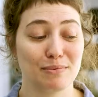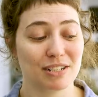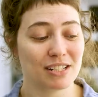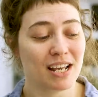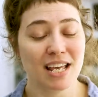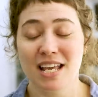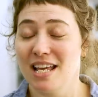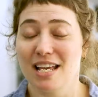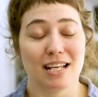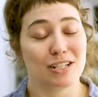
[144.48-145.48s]
Which
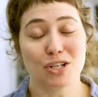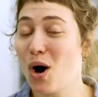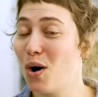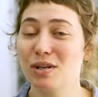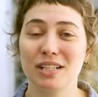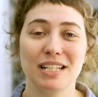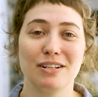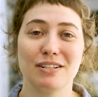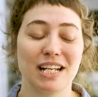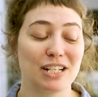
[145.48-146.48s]
totally
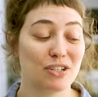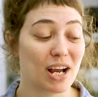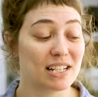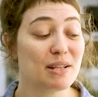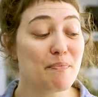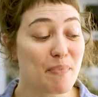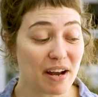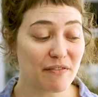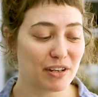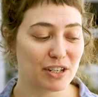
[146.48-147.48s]
irritates your eyes, and the
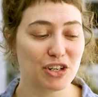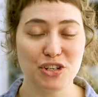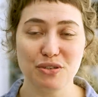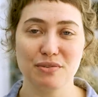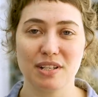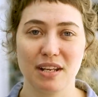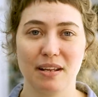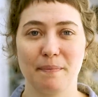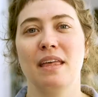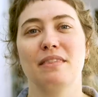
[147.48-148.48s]
benefit to
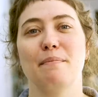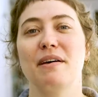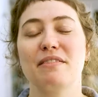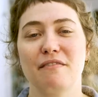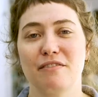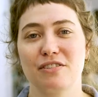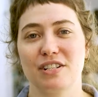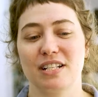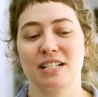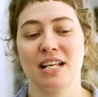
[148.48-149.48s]
using the menthol
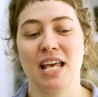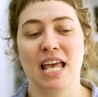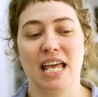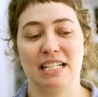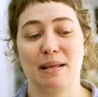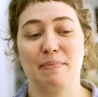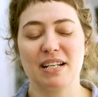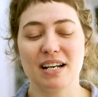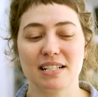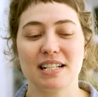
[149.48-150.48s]
versions is that
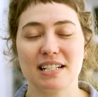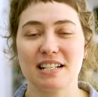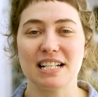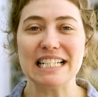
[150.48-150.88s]
because it's